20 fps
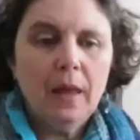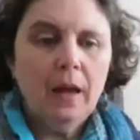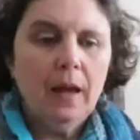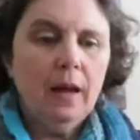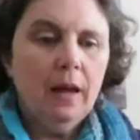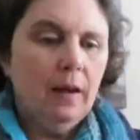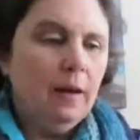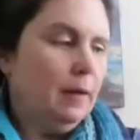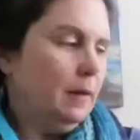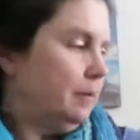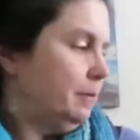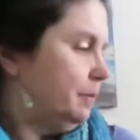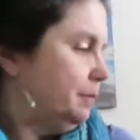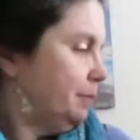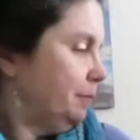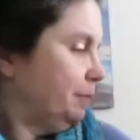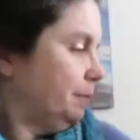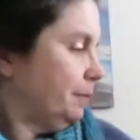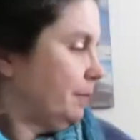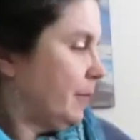And
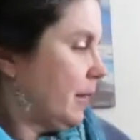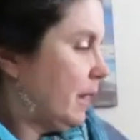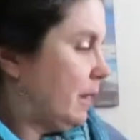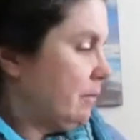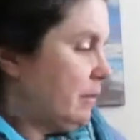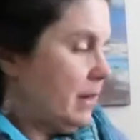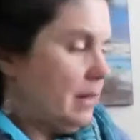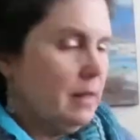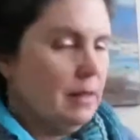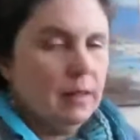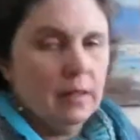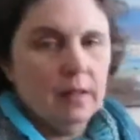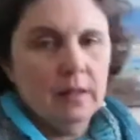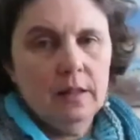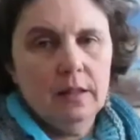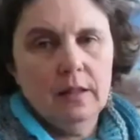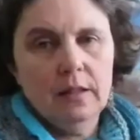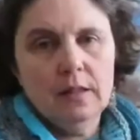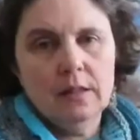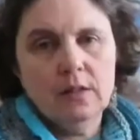my son
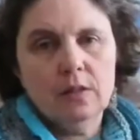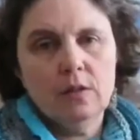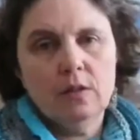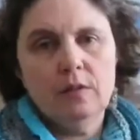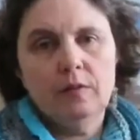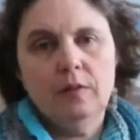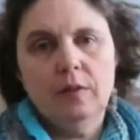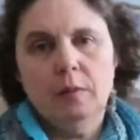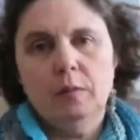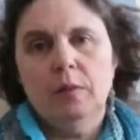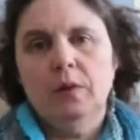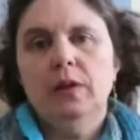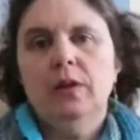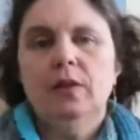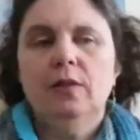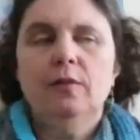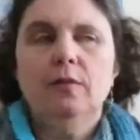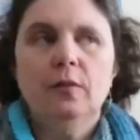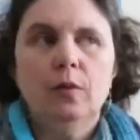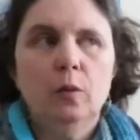and his girlfriend were
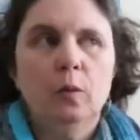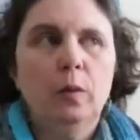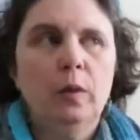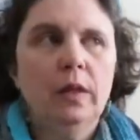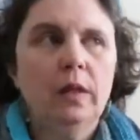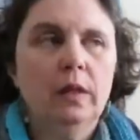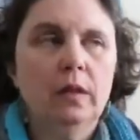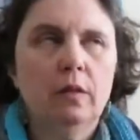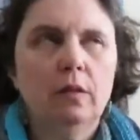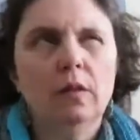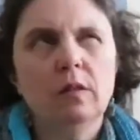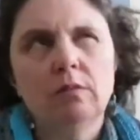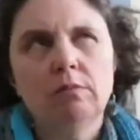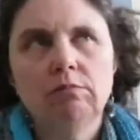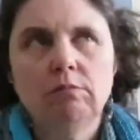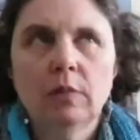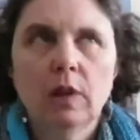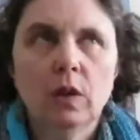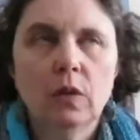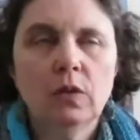here for a week or
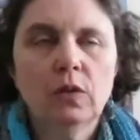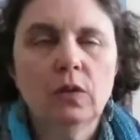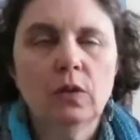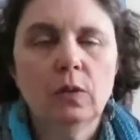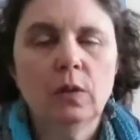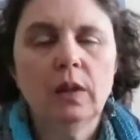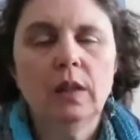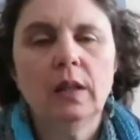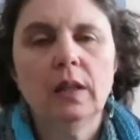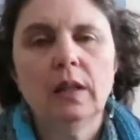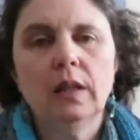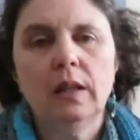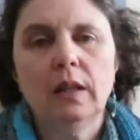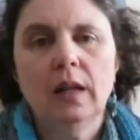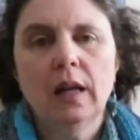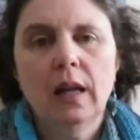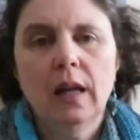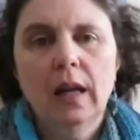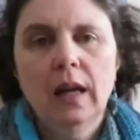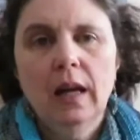close to it, and
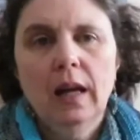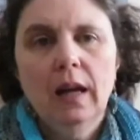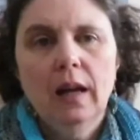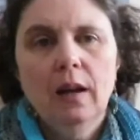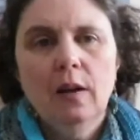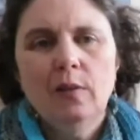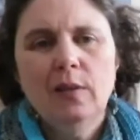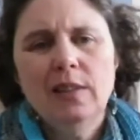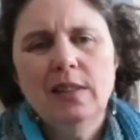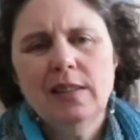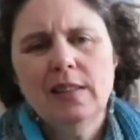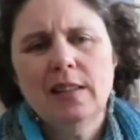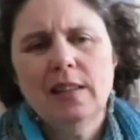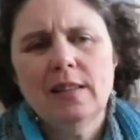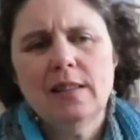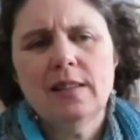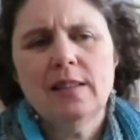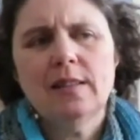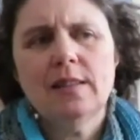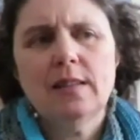we just
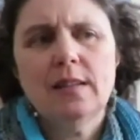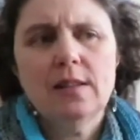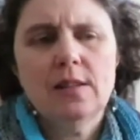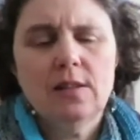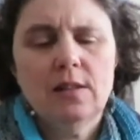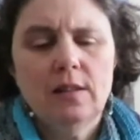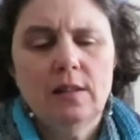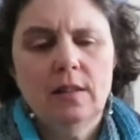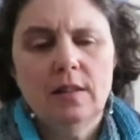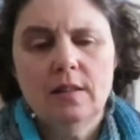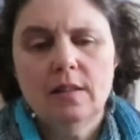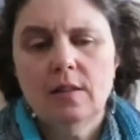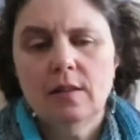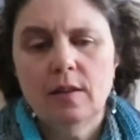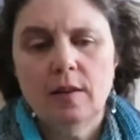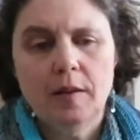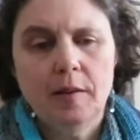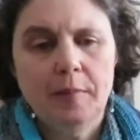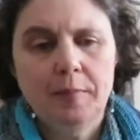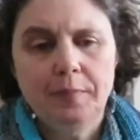had such a nice
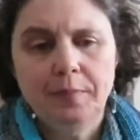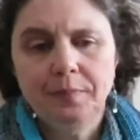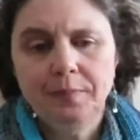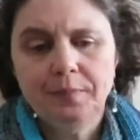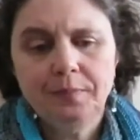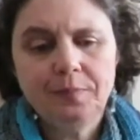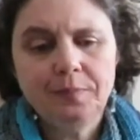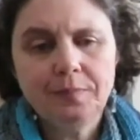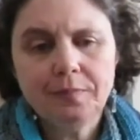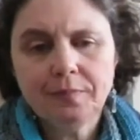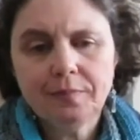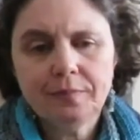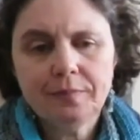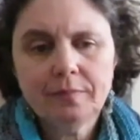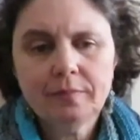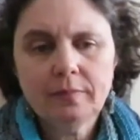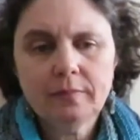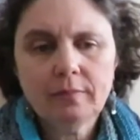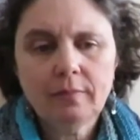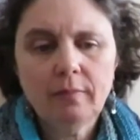time.
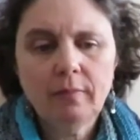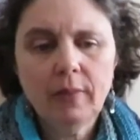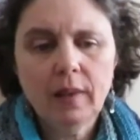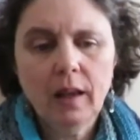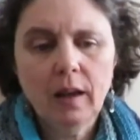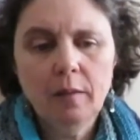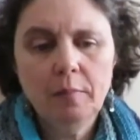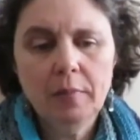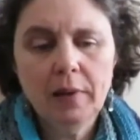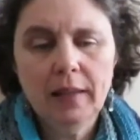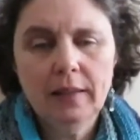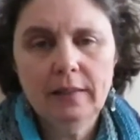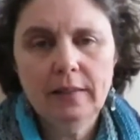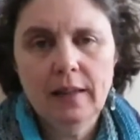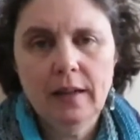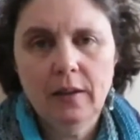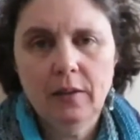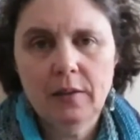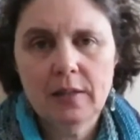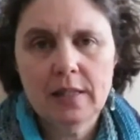But
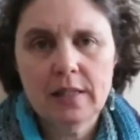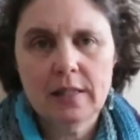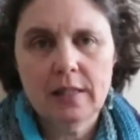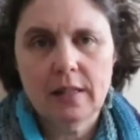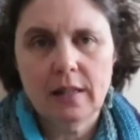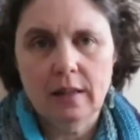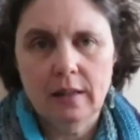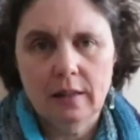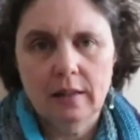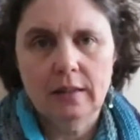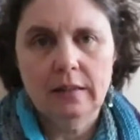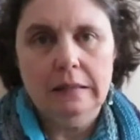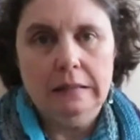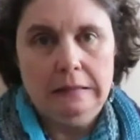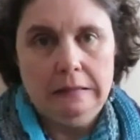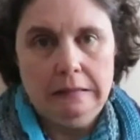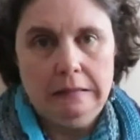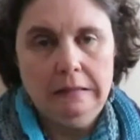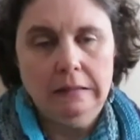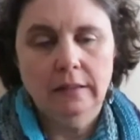now it's,
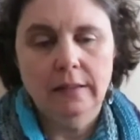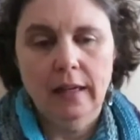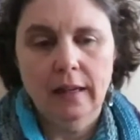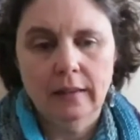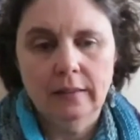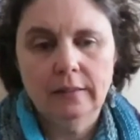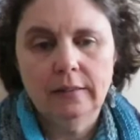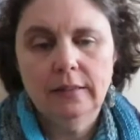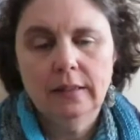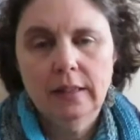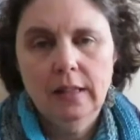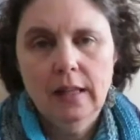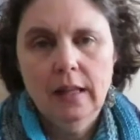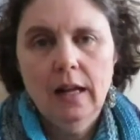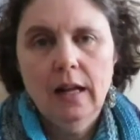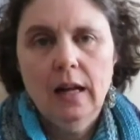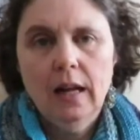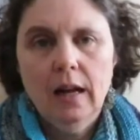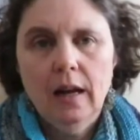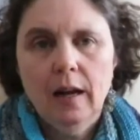yeah.
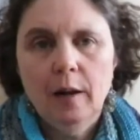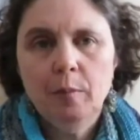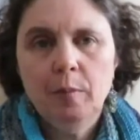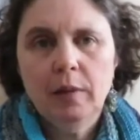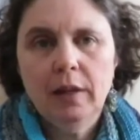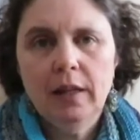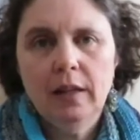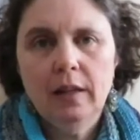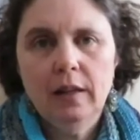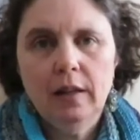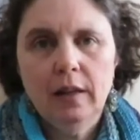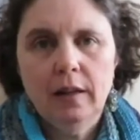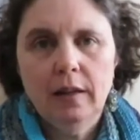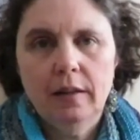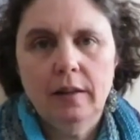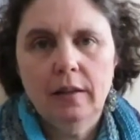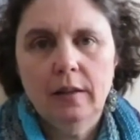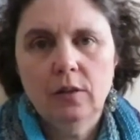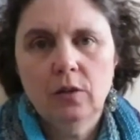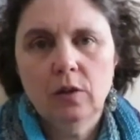I play
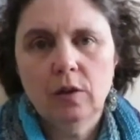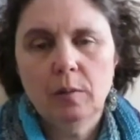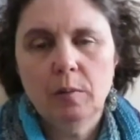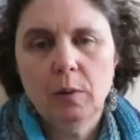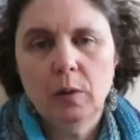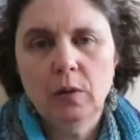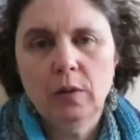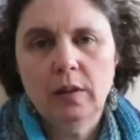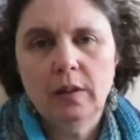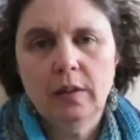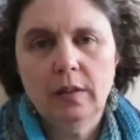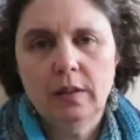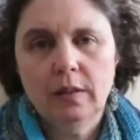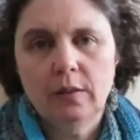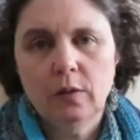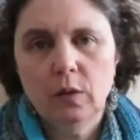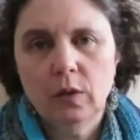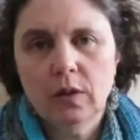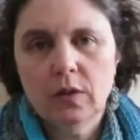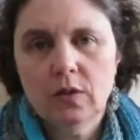trombone in
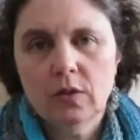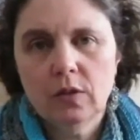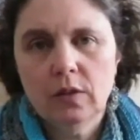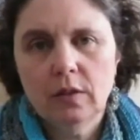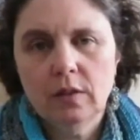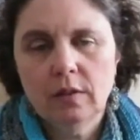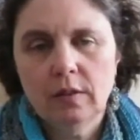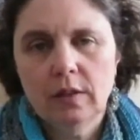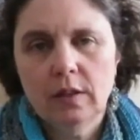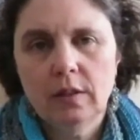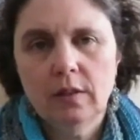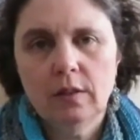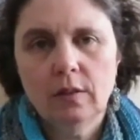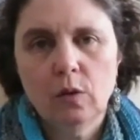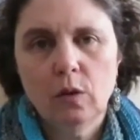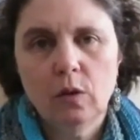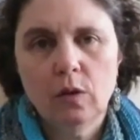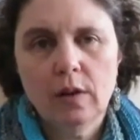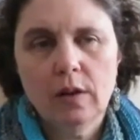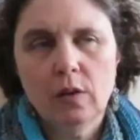an orchestra, in the
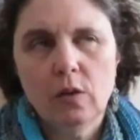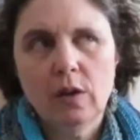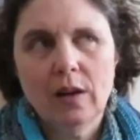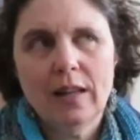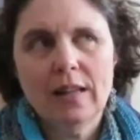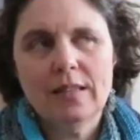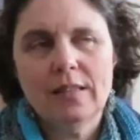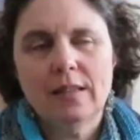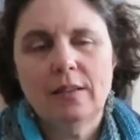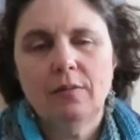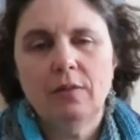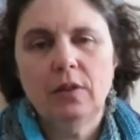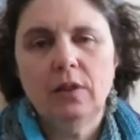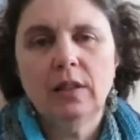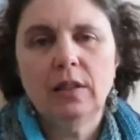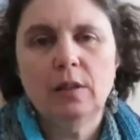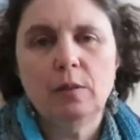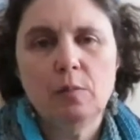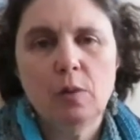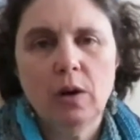Orchestre
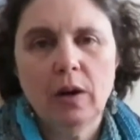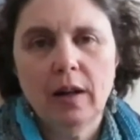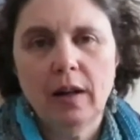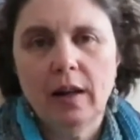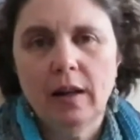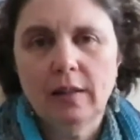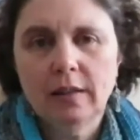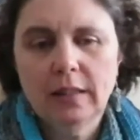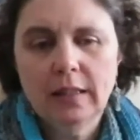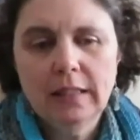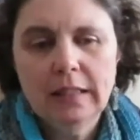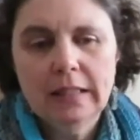Symphonique de Montreal.